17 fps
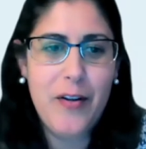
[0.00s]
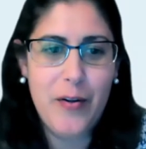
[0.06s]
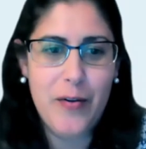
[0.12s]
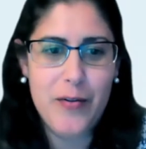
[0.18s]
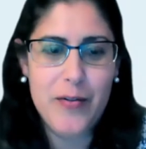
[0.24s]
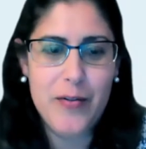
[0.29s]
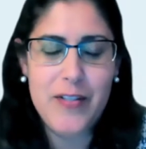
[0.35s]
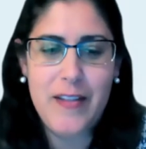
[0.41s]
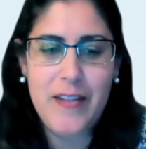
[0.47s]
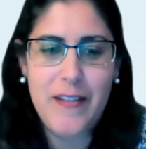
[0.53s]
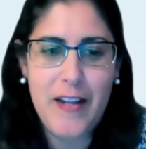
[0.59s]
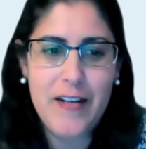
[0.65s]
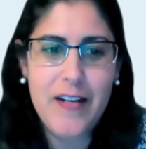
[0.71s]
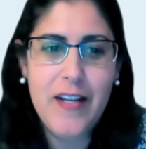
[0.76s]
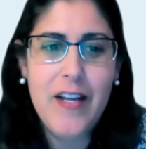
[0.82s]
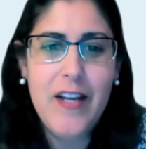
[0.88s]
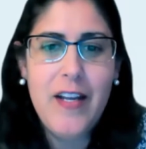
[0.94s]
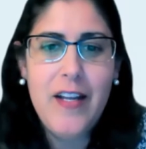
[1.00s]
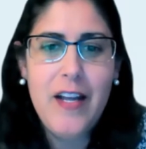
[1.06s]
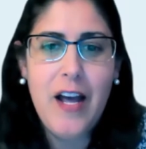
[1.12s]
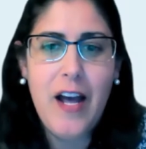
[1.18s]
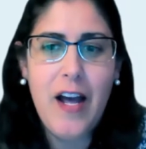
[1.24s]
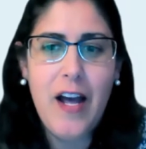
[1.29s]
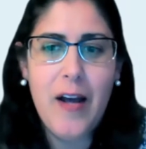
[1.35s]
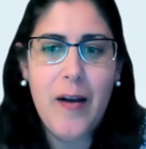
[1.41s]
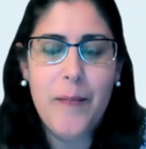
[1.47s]
goes. And then
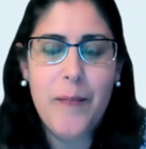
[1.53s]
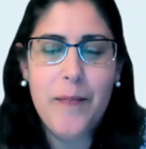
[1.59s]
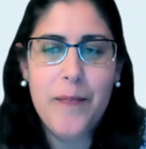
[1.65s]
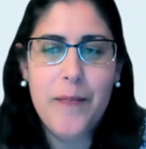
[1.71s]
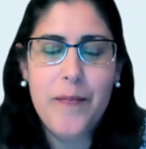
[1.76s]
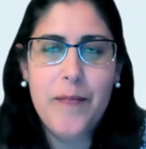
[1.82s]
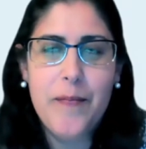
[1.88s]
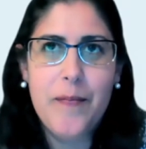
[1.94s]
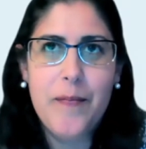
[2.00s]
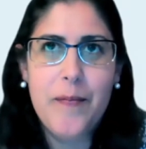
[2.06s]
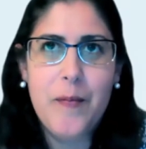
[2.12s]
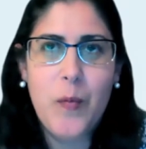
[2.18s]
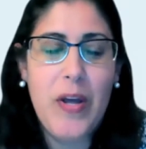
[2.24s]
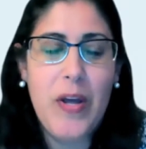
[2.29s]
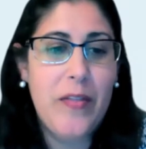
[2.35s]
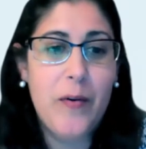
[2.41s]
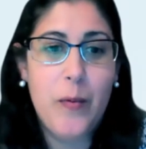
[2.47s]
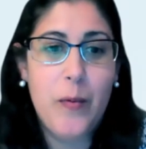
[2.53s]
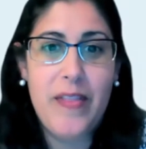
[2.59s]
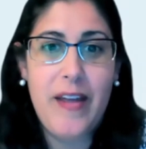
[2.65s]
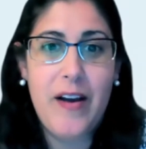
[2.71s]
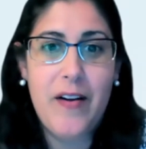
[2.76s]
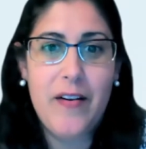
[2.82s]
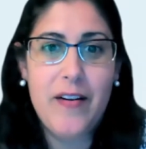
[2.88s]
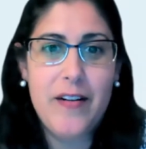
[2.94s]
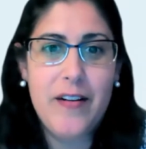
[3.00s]
with or
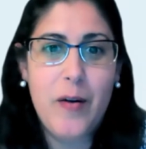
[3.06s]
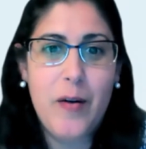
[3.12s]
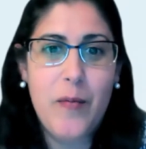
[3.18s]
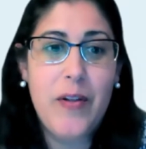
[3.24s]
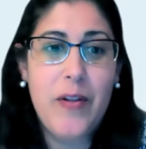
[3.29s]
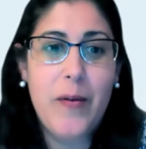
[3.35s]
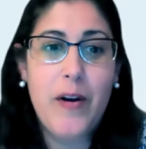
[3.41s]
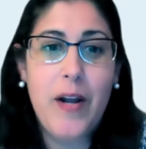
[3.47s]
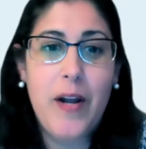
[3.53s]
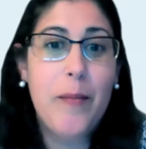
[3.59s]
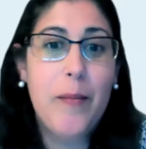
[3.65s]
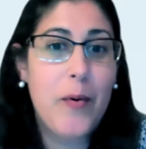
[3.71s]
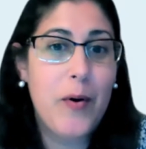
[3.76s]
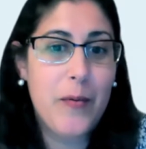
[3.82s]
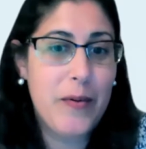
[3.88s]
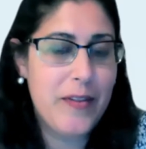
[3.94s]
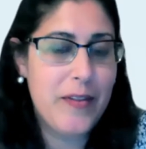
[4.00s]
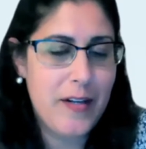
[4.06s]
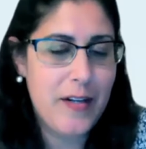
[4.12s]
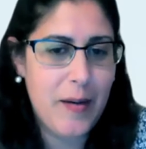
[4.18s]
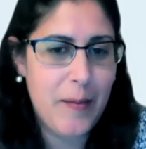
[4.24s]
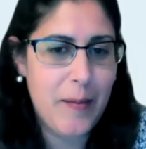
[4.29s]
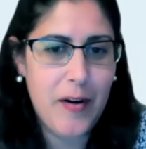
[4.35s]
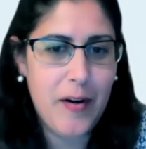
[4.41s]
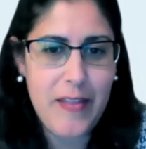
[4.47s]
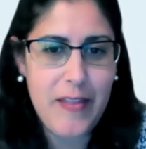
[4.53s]
without, and hopefully we're not born with an
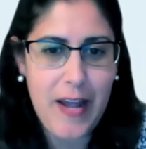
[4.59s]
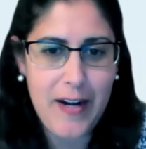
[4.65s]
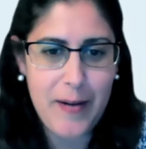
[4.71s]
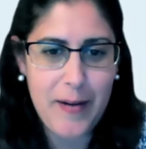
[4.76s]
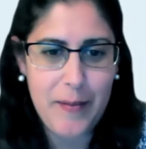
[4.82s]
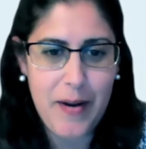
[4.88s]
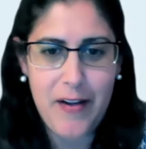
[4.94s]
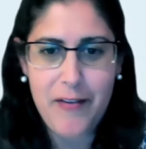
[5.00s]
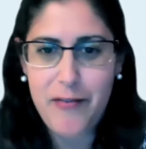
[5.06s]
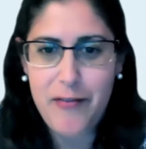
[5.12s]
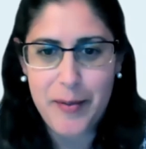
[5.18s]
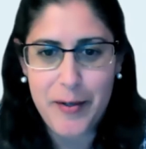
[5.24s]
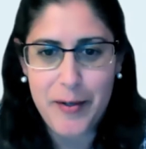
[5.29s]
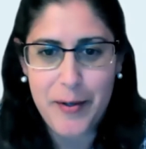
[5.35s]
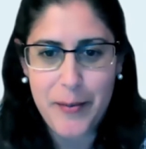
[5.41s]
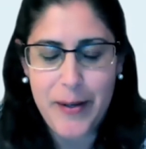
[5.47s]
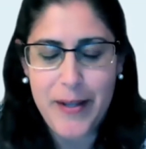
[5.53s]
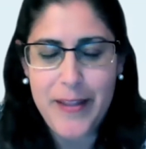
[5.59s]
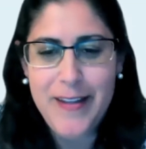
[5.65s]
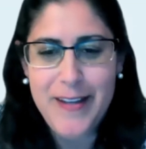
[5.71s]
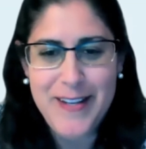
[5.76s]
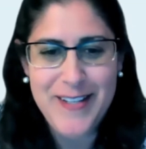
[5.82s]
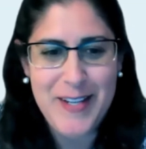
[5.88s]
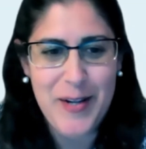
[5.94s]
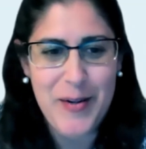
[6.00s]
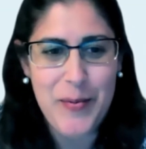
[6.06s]
inhibitor, that I'm not familiar with.
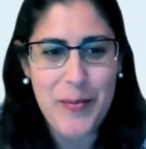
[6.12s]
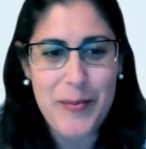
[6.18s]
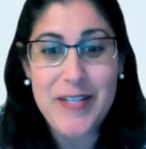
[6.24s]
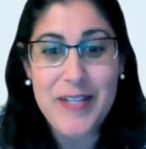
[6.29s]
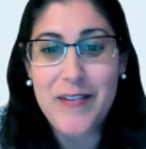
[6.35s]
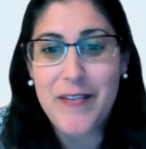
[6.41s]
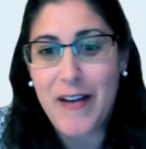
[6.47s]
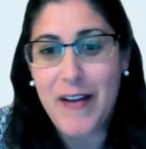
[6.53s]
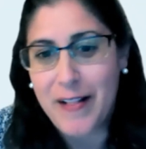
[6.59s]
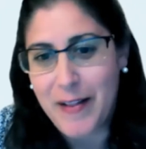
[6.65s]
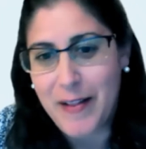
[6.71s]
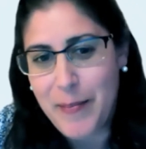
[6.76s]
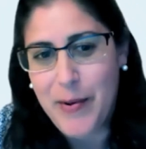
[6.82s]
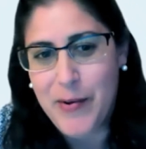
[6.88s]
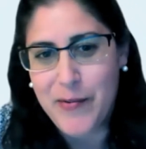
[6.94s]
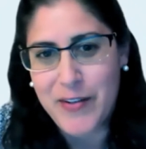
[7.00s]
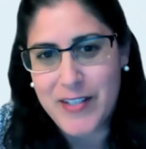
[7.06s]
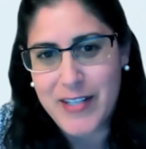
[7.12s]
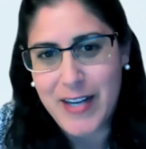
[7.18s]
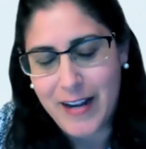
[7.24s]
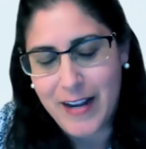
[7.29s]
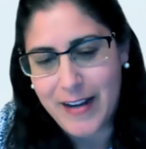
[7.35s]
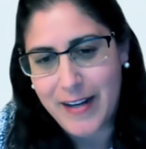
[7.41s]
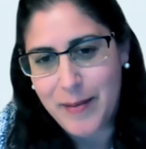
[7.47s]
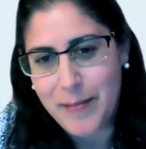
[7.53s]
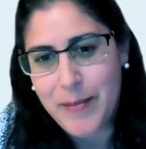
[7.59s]
So we develop over
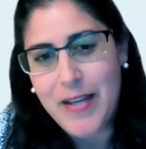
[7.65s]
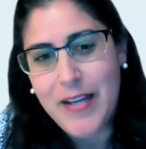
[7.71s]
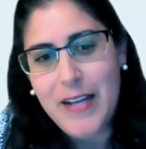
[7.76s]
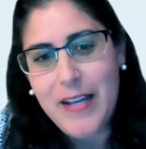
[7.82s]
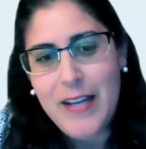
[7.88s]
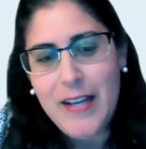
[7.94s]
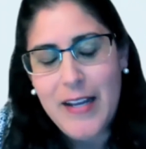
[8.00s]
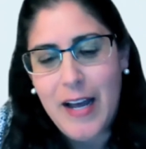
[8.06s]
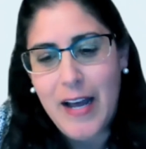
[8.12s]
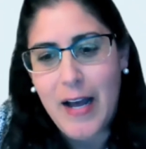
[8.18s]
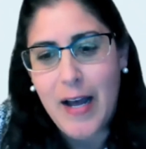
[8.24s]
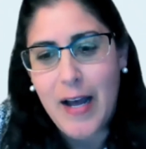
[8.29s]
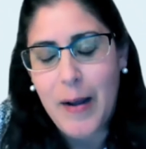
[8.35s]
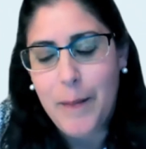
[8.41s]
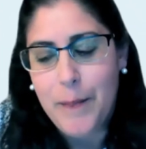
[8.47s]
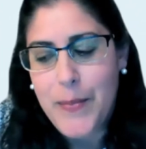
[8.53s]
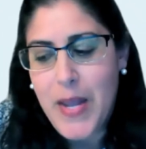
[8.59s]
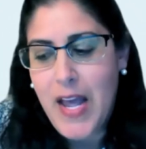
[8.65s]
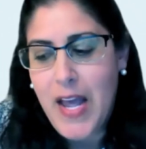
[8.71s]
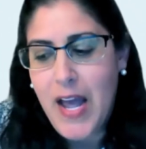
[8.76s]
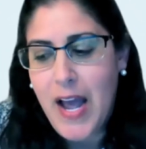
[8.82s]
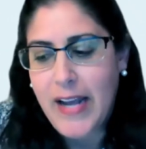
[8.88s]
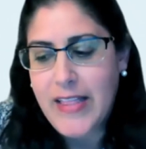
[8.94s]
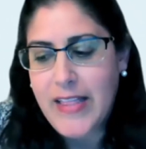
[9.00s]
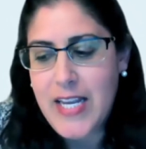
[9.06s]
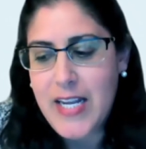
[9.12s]
time.
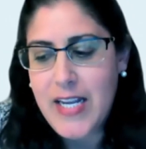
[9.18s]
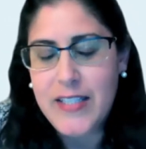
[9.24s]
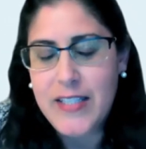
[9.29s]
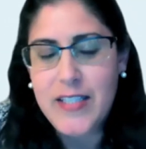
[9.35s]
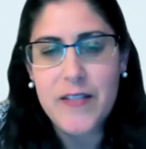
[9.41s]
I think